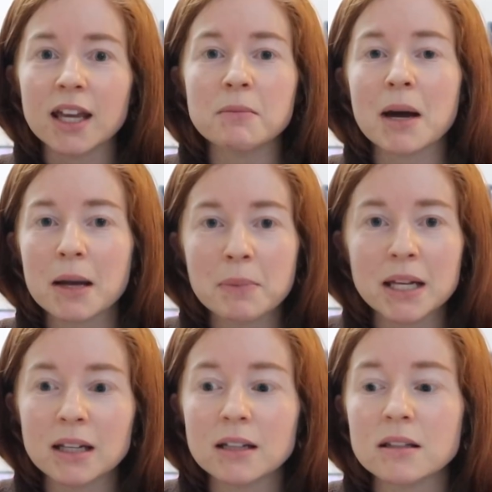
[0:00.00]
in my
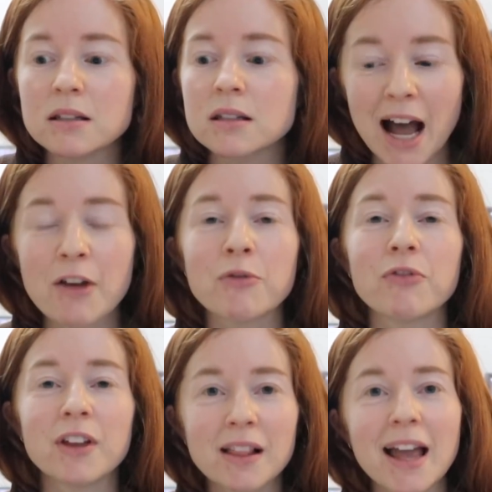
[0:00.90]
opinions. I
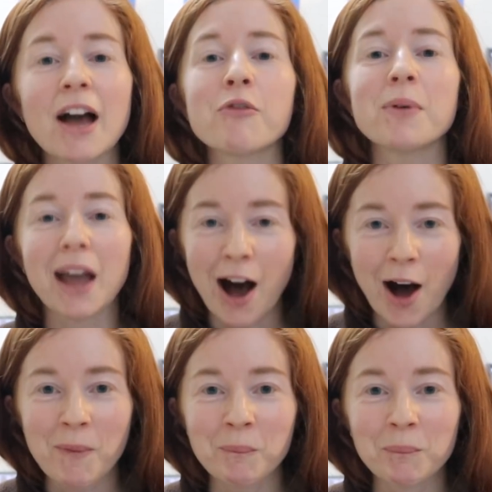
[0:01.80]
feel like I've
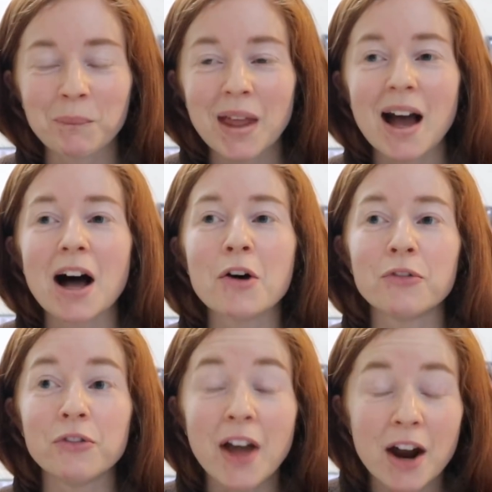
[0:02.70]
become a
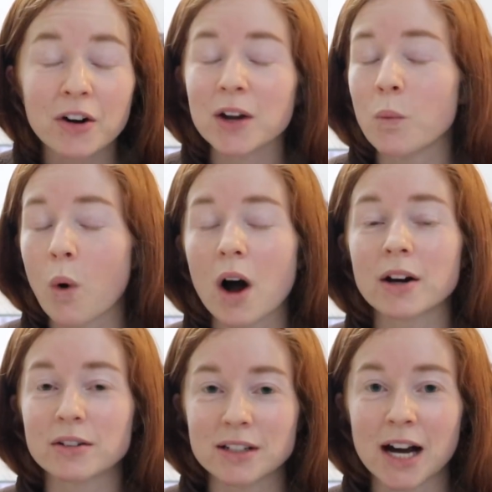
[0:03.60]
very
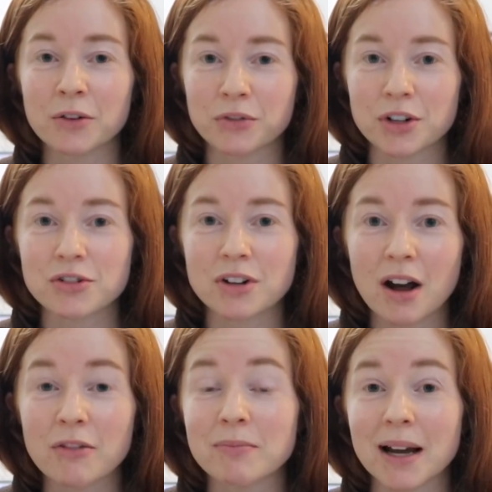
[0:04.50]
watered down version
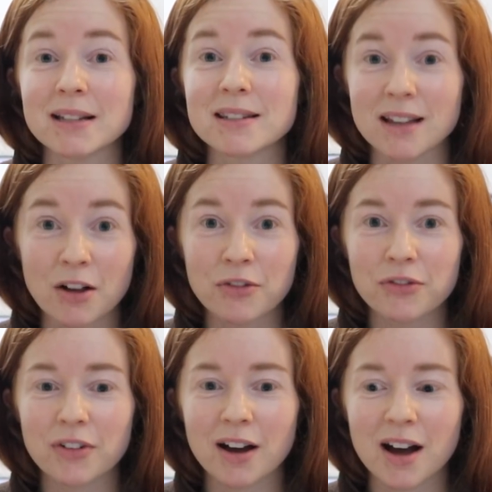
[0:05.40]
of myself.
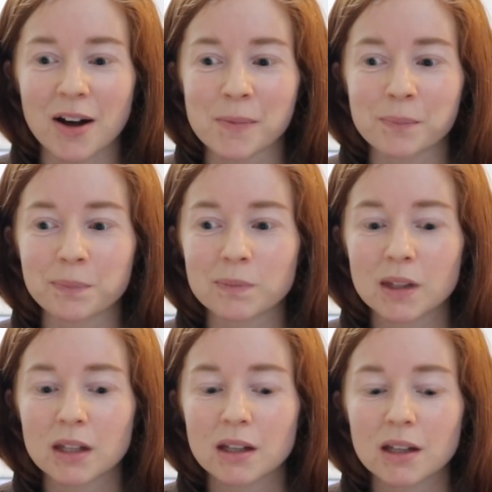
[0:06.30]
And
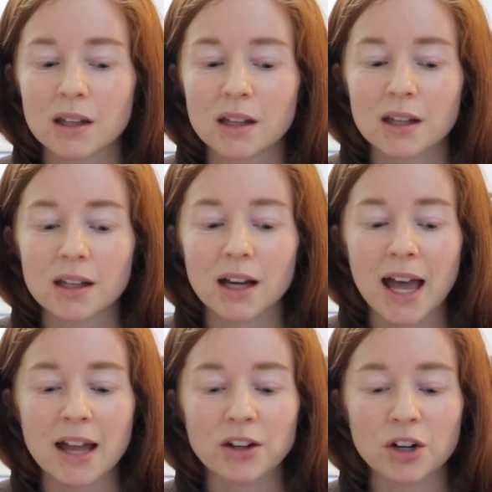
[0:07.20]

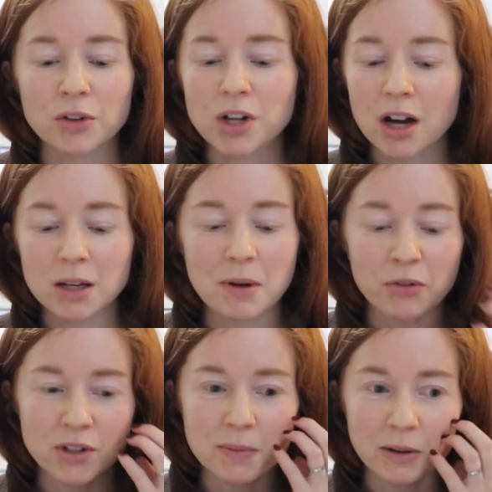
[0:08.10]
talking to my
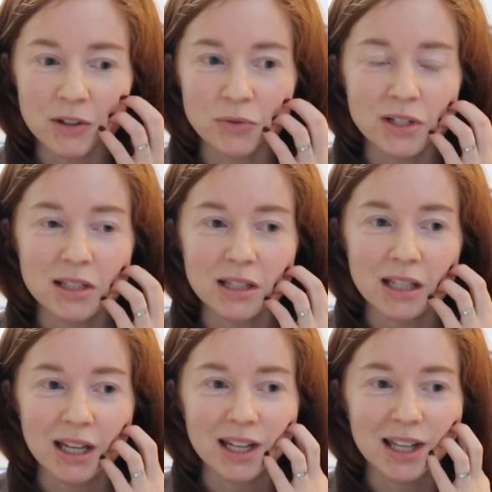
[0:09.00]
friends about this recently,
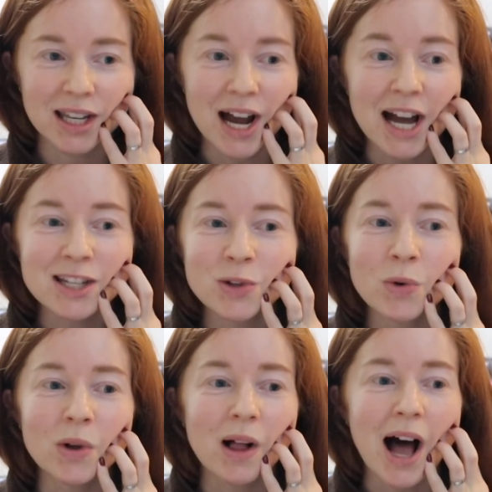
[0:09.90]
like in high
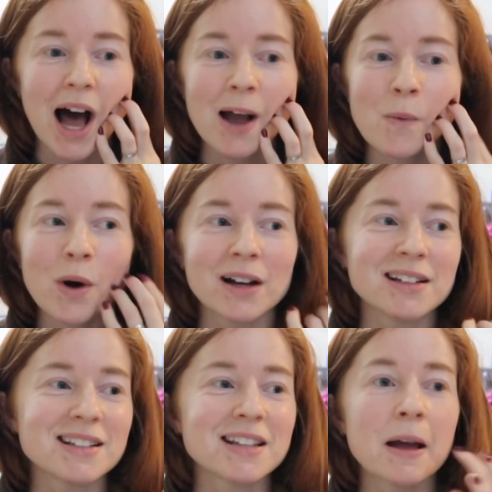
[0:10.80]
school, I
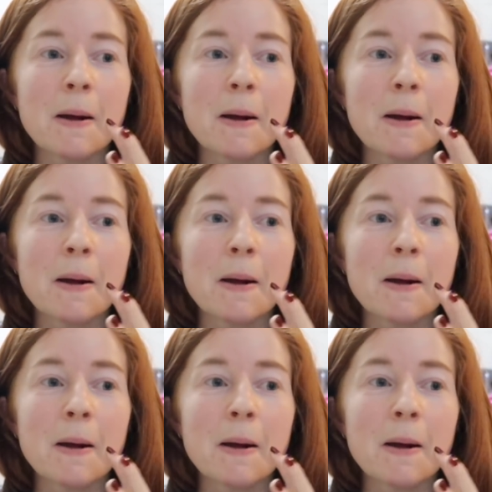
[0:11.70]
was